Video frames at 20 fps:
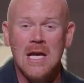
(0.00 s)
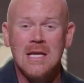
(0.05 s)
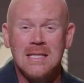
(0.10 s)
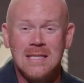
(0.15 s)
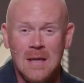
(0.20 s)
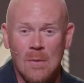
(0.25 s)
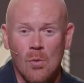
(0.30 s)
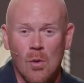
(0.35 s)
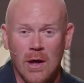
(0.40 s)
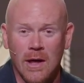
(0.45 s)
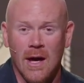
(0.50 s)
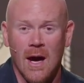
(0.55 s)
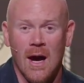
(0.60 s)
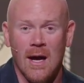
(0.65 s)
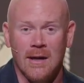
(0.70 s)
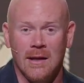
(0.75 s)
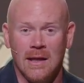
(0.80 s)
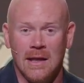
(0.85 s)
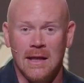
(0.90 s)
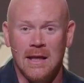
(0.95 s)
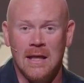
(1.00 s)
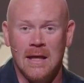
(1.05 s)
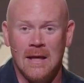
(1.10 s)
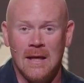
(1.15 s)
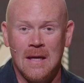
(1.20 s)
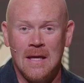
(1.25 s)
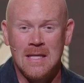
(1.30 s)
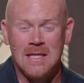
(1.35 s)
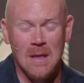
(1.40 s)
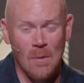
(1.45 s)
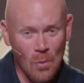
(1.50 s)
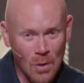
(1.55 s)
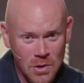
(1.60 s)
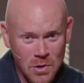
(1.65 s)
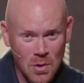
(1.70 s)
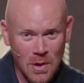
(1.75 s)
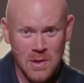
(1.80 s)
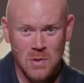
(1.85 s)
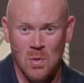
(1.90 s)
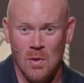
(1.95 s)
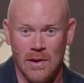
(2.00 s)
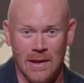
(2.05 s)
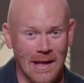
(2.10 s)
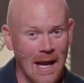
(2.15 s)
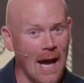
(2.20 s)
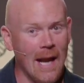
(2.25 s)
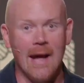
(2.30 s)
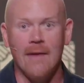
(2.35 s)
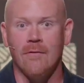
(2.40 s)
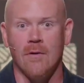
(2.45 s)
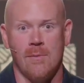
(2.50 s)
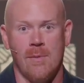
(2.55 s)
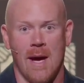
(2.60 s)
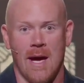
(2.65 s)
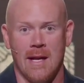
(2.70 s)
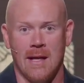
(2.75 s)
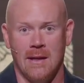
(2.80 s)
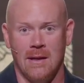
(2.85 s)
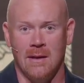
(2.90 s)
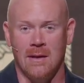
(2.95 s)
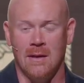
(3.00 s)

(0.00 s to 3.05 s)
someone godly someone trustworthy, not everybody.